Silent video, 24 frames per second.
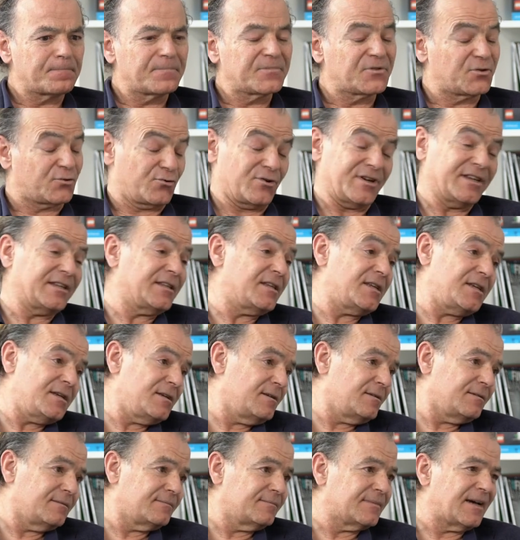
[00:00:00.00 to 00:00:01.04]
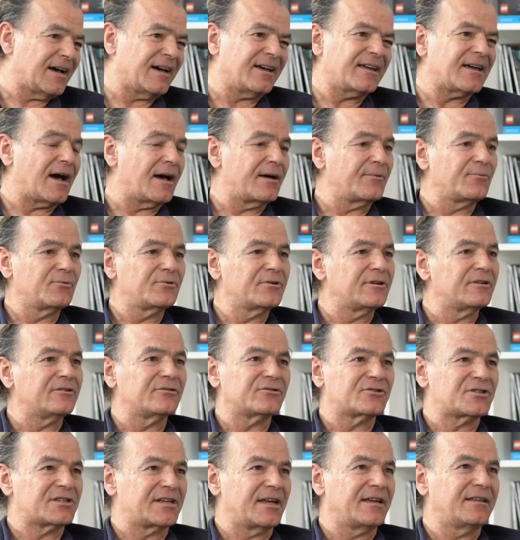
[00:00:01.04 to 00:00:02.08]
trendy. I would
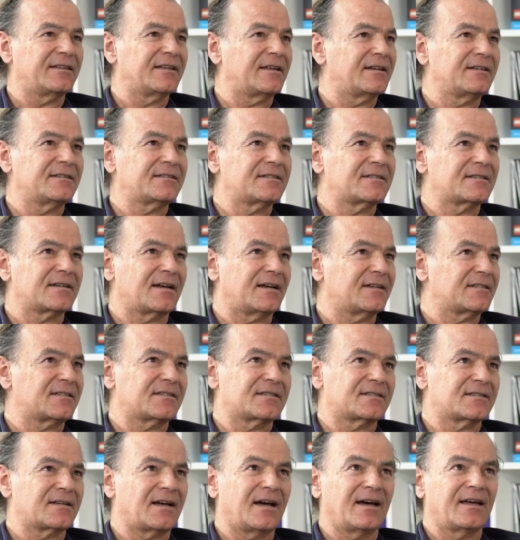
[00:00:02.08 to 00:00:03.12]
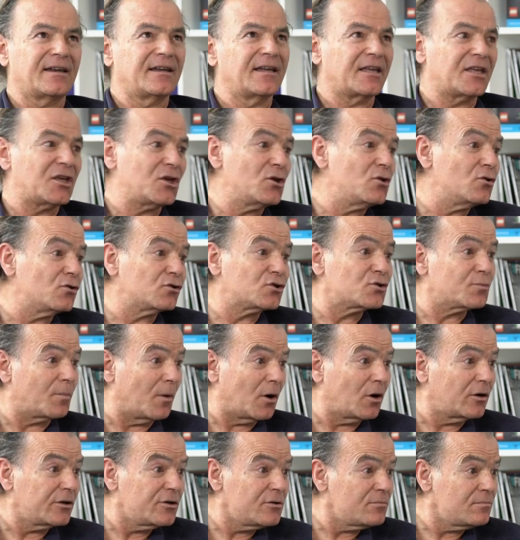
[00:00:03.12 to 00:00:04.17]
not say that it has had a huge
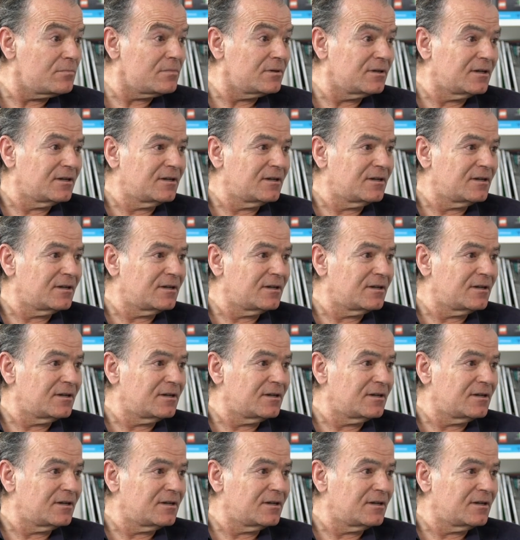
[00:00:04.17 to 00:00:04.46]
volume,